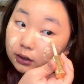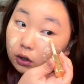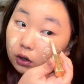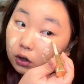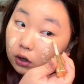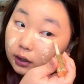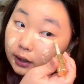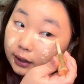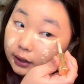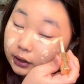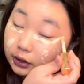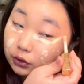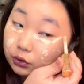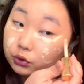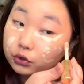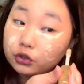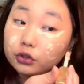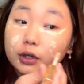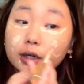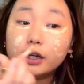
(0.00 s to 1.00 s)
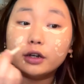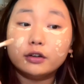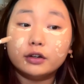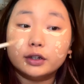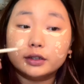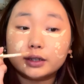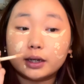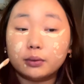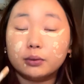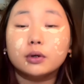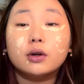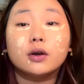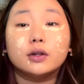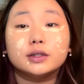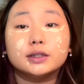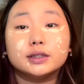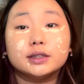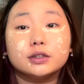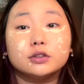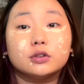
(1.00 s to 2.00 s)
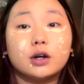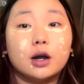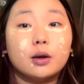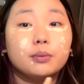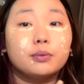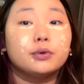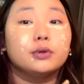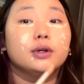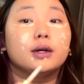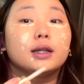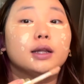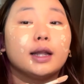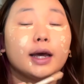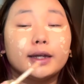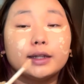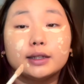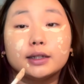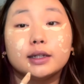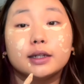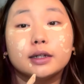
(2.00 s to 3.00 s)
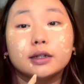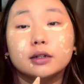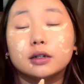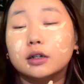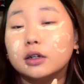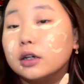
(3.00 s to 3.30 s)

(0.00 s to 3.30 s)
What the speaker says: or like the usual areas I would conceal, I put a lighter layer.